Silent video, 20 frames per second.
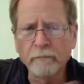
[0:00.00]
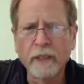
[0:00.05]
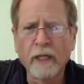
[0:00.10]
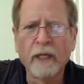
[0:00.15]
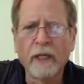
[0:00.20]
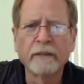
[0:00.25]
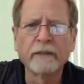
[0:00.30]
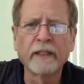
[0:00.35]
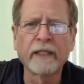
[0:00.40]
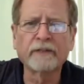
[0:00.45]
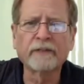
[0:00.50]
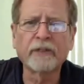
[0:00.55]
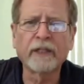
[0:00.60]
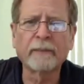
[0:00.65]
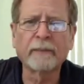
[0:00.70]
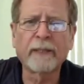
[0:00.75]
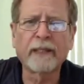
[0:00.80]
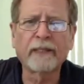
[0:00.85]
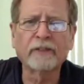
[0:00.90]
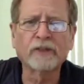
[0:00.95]
Nice thing
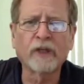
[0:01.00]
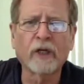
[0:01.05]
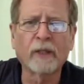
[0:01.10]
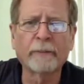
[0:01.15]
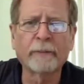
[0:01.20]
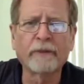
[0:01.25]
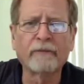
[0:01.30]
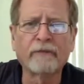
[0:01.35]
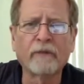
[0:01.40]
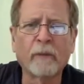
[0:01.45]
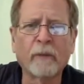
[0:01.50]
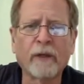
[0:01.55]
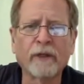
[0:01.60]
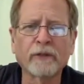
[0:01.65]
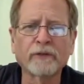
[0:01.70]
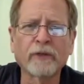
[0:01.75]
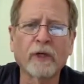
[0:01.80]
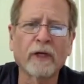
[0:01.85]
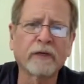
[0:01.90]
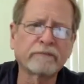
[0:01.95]
about a Sharpie, if it
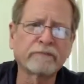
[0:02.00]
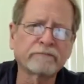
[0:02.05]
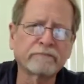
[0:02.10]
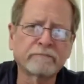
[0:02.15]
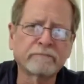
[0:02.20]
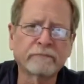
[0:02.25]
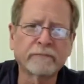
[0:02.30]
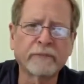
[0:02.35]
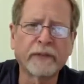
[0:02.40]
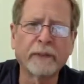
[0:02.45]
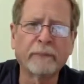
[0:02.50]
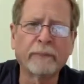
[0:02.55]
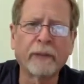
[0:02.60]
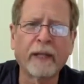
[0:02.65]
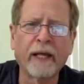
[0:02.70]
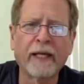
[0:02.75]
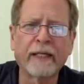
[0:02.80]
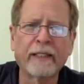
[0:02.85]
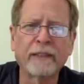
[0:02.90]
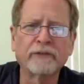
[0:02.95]
wears off,
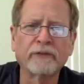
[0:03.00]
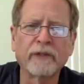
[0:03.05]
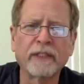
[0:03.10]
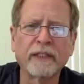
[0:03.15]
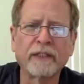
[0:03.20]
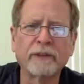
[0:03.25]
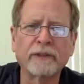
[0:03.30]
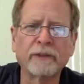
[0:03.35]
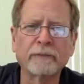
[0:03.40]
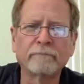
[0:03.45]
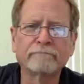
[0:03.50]
reapply it as you need to.